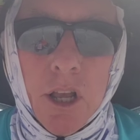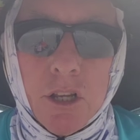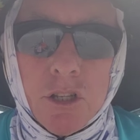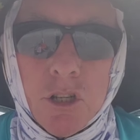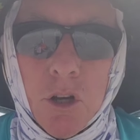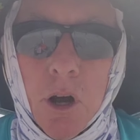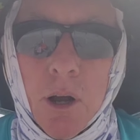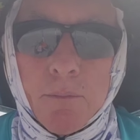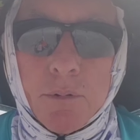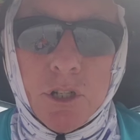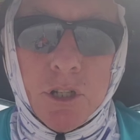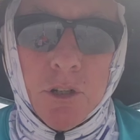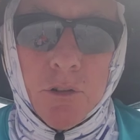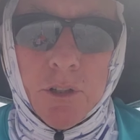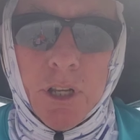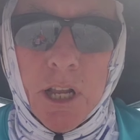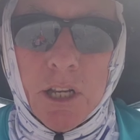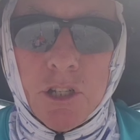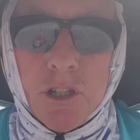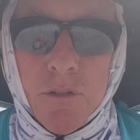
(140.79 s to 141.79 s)
So I'm still
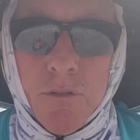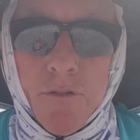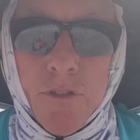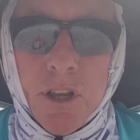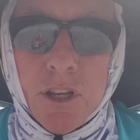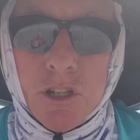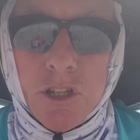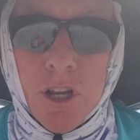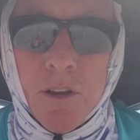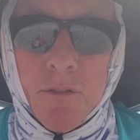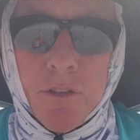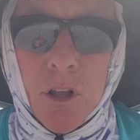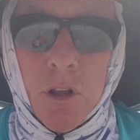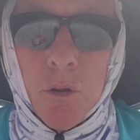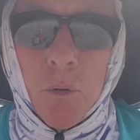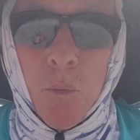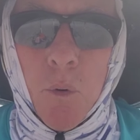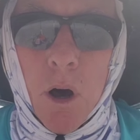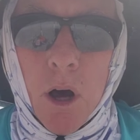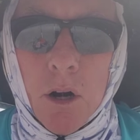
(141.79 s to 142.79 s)
catching fish even though
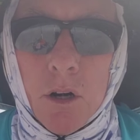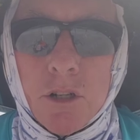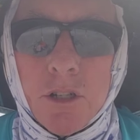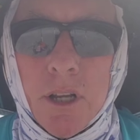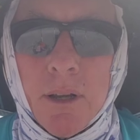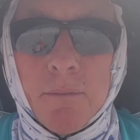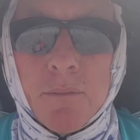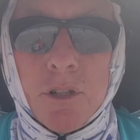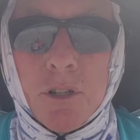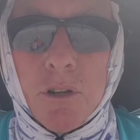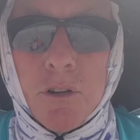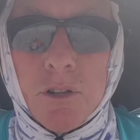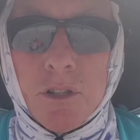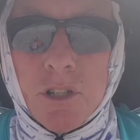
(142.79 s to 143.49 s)
the water temperature